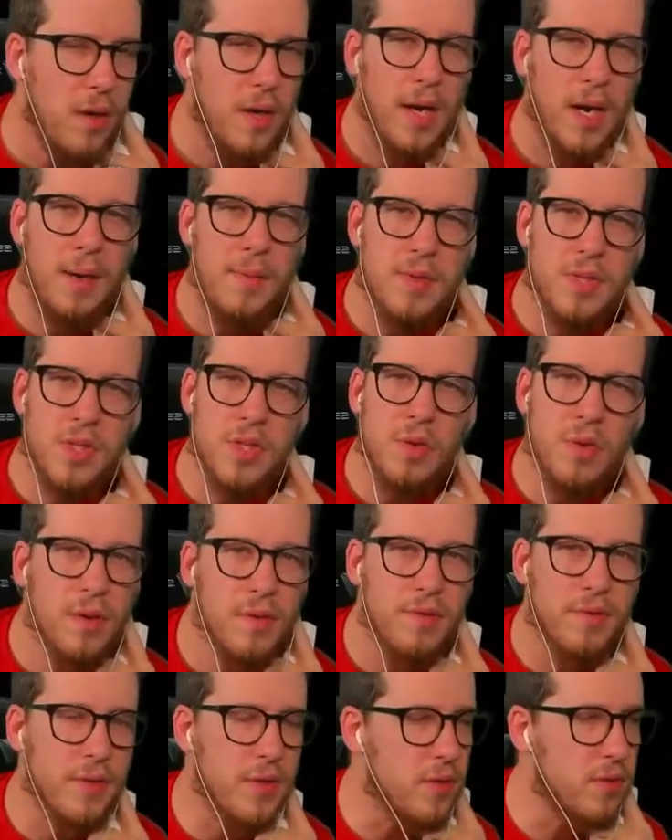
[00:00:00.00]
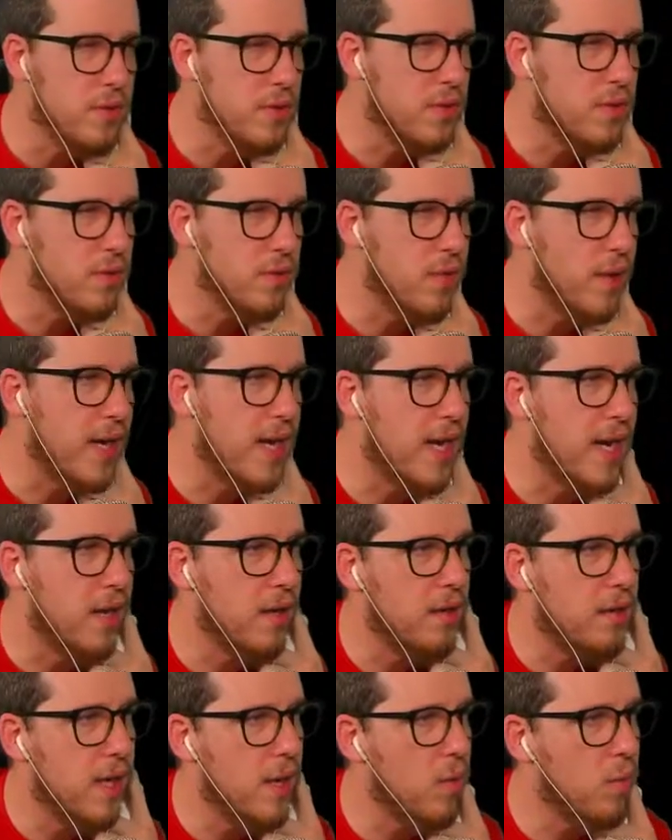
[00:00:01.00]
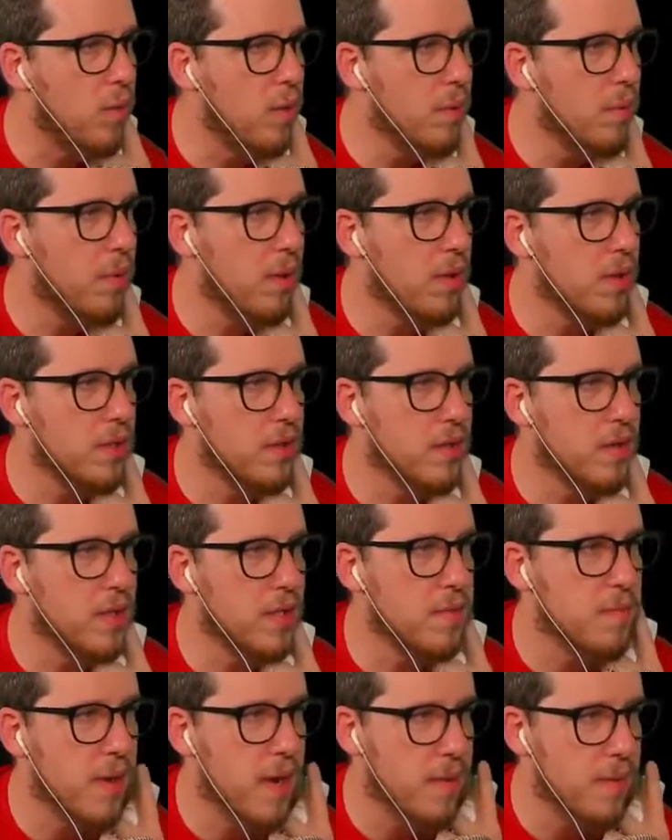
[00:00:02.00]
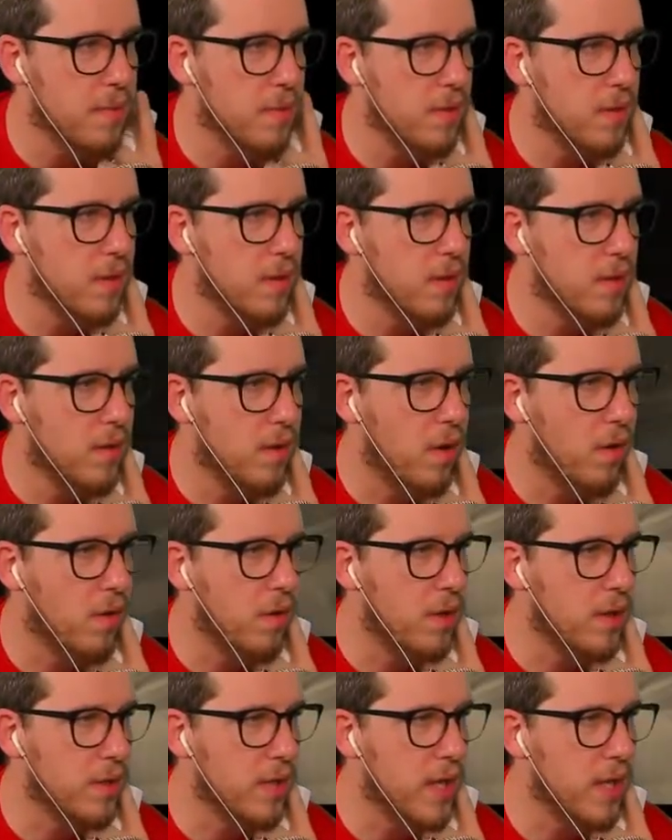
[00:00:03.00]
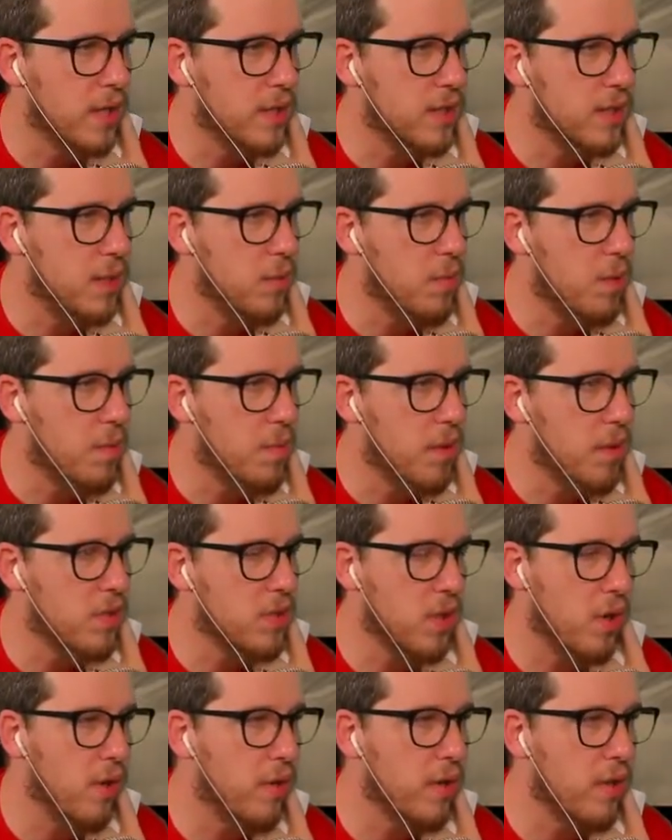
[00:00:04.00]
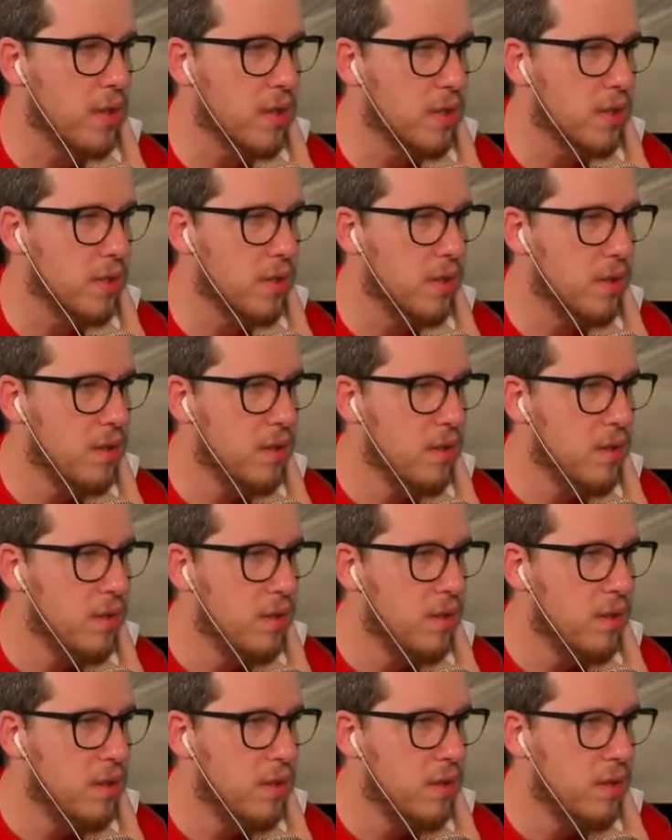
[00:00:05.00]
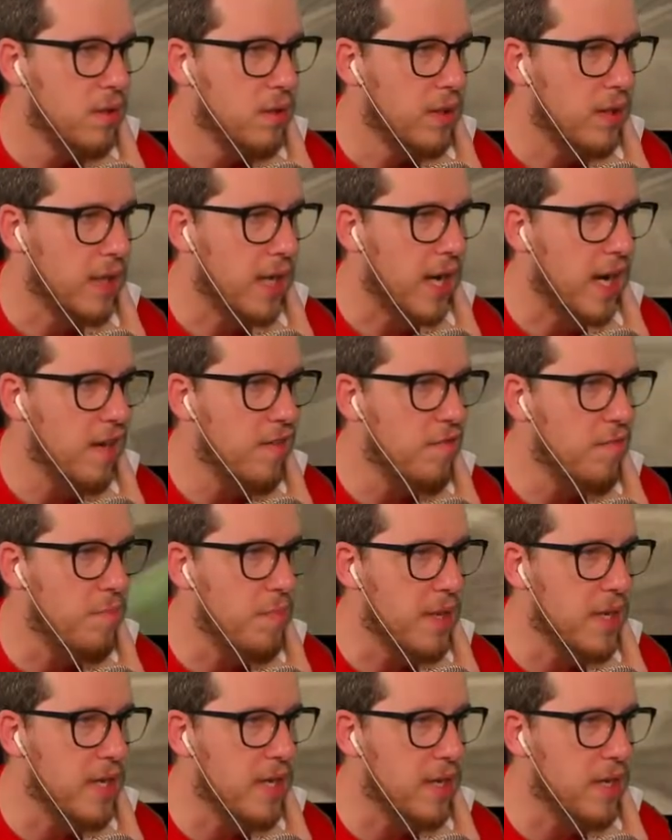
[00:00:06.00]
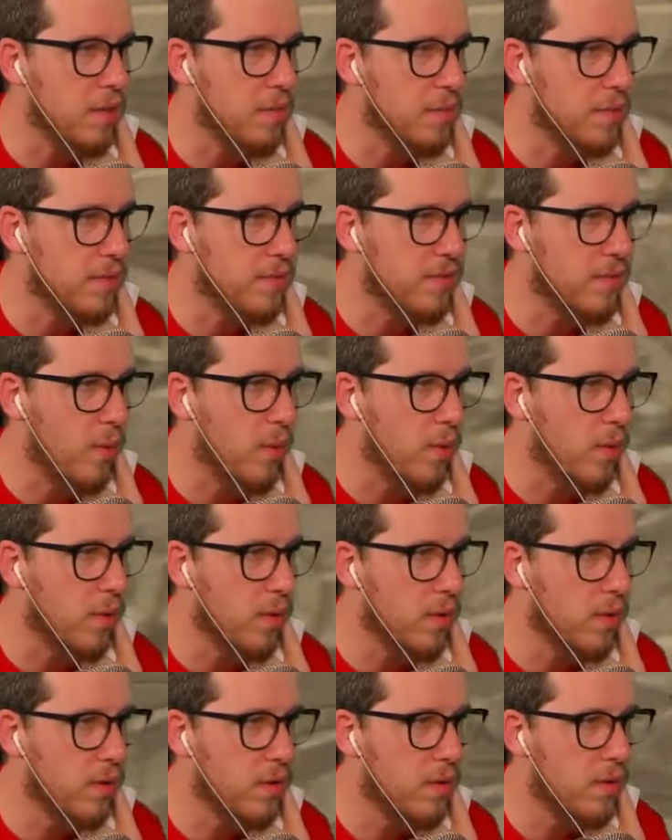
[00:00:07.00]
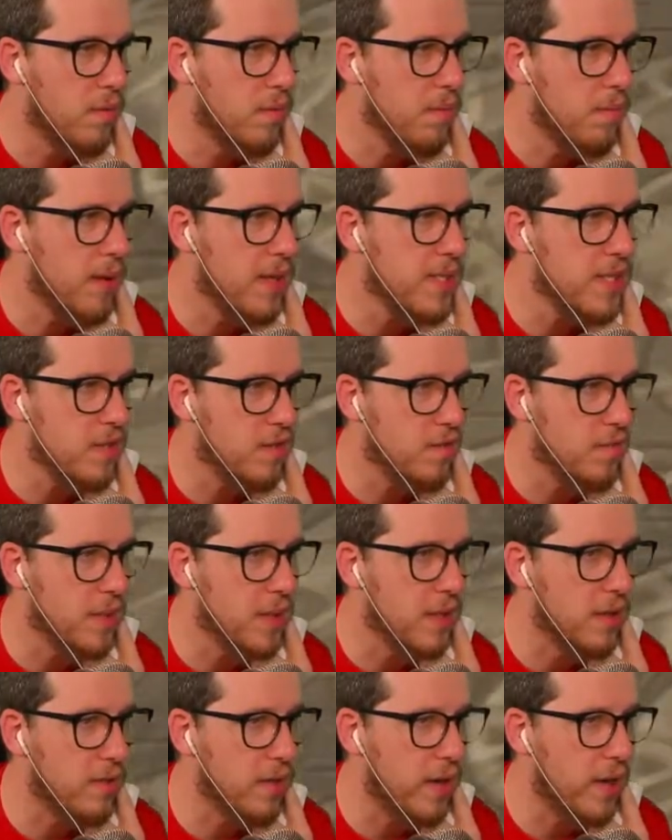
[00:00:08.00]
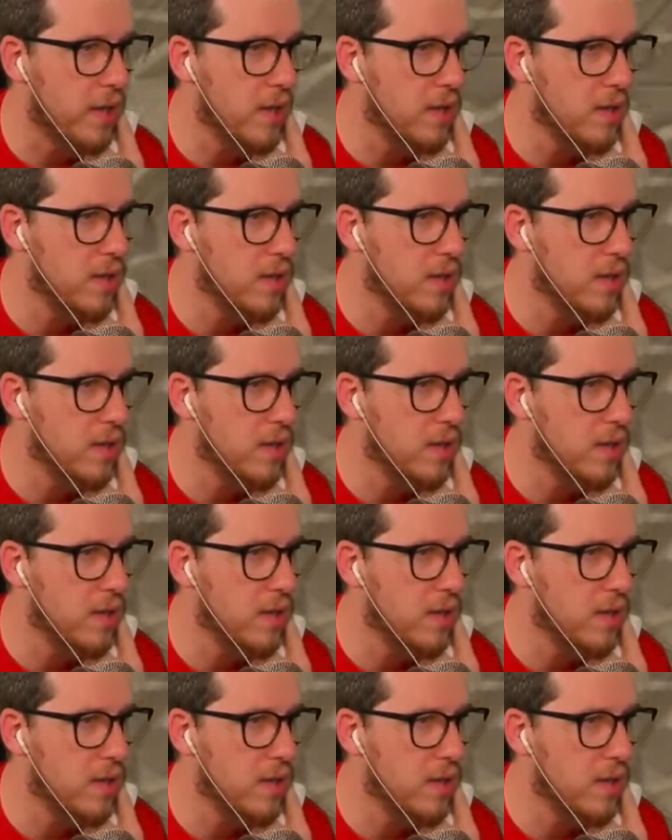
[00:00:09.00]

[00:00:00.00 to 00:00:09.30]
I'm so confused right now at what parts of this map are unlocked and what parts aren't. Like, I've been here before. Must have been, right?